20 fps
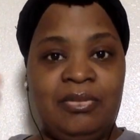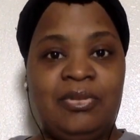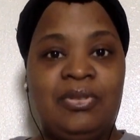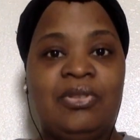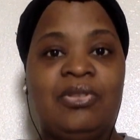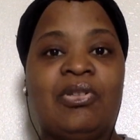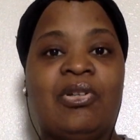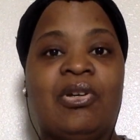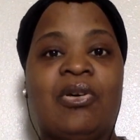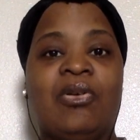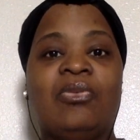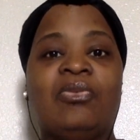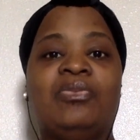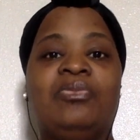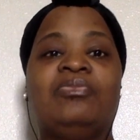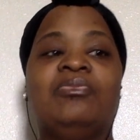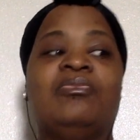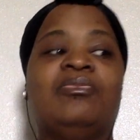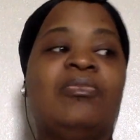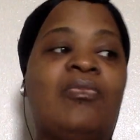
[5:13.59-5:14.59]
you know,
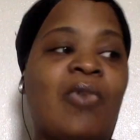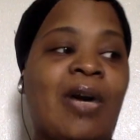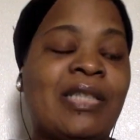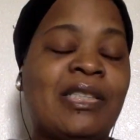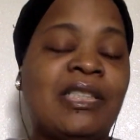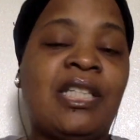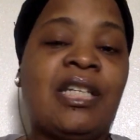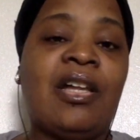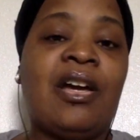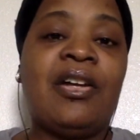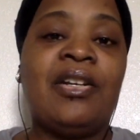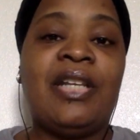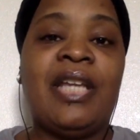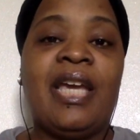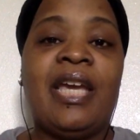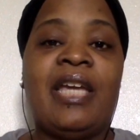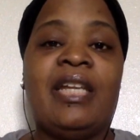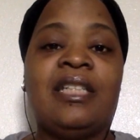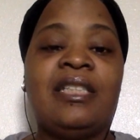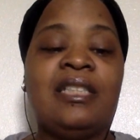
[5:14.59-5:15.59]
watching our
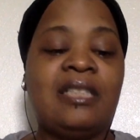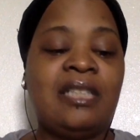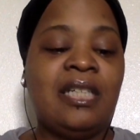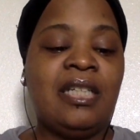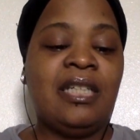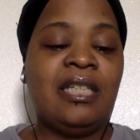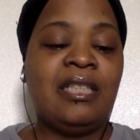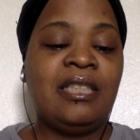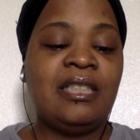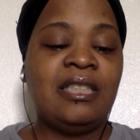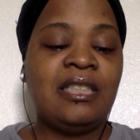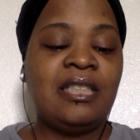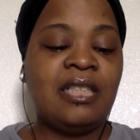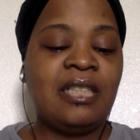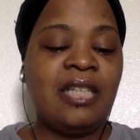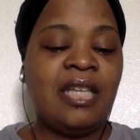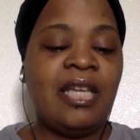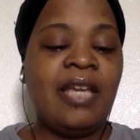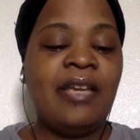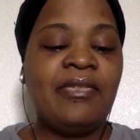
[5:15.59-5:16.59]
dad ascend into
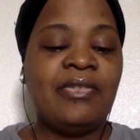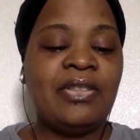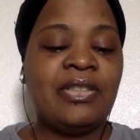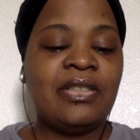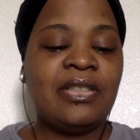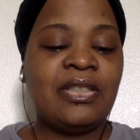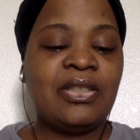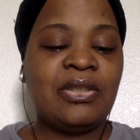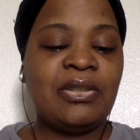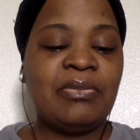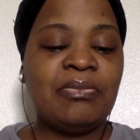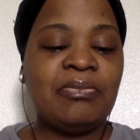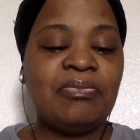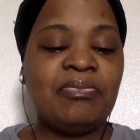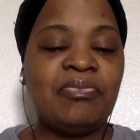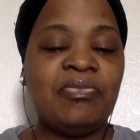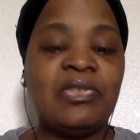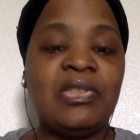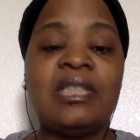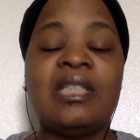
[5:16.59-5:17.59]
the heavens,
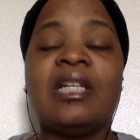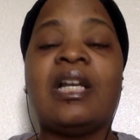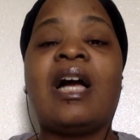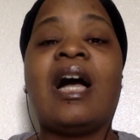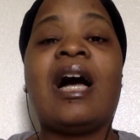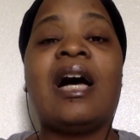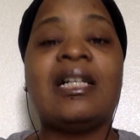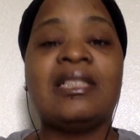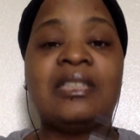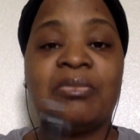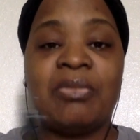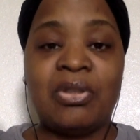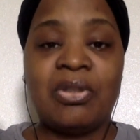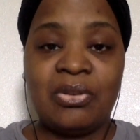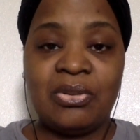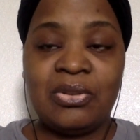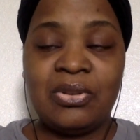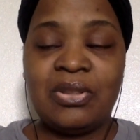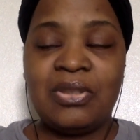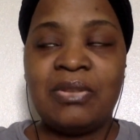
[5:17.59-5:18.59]
into the
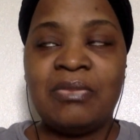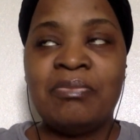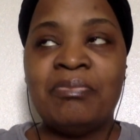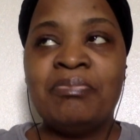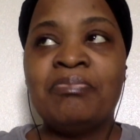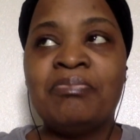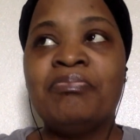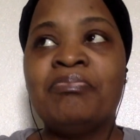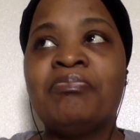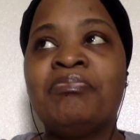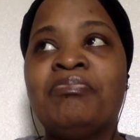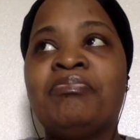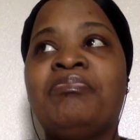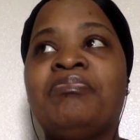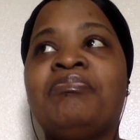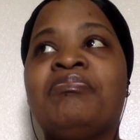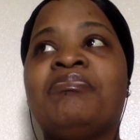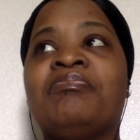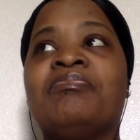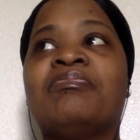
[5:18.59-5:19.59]
cosmos,
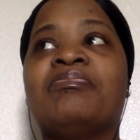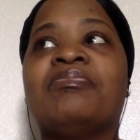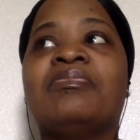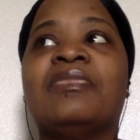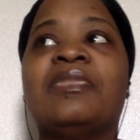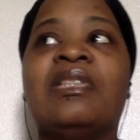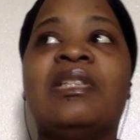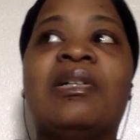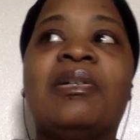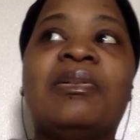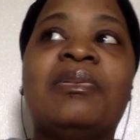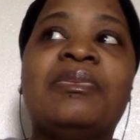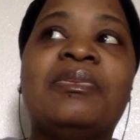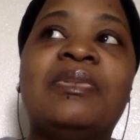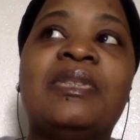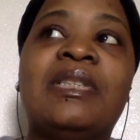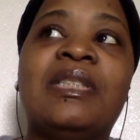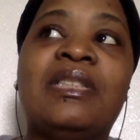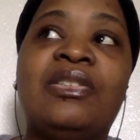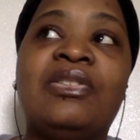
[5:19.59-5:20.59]
you know,
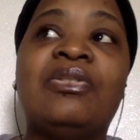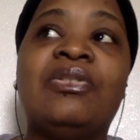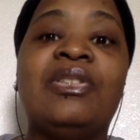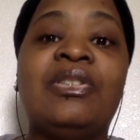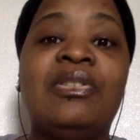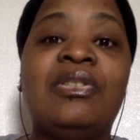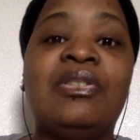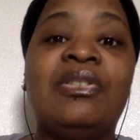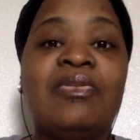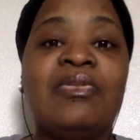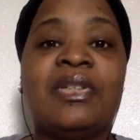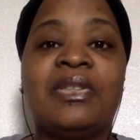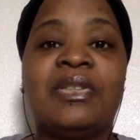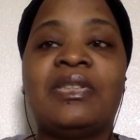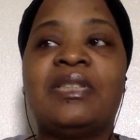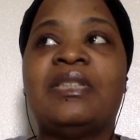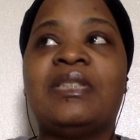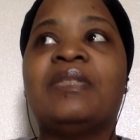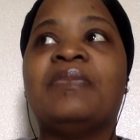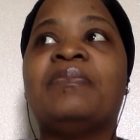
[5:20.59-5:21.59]
into the universe."
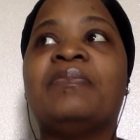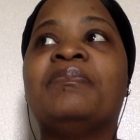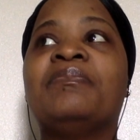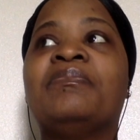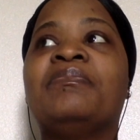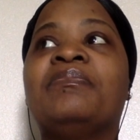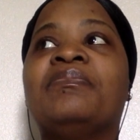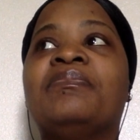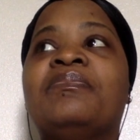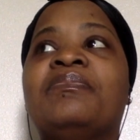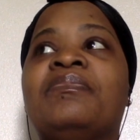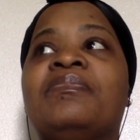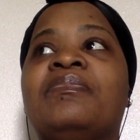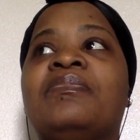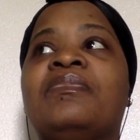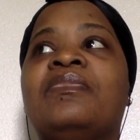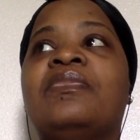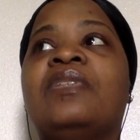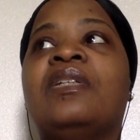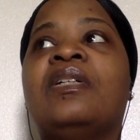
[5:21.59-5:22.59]

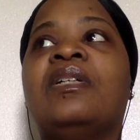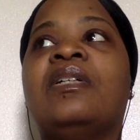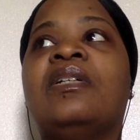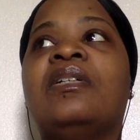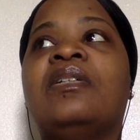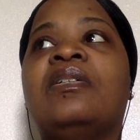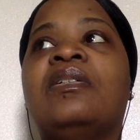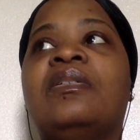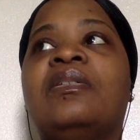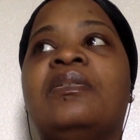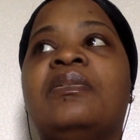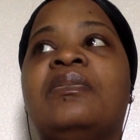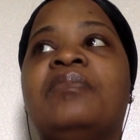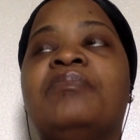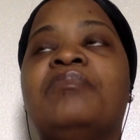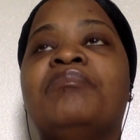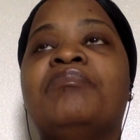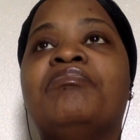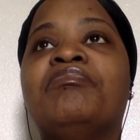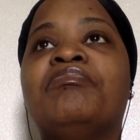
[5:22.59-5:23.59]

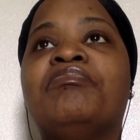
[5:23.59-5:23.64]
Um,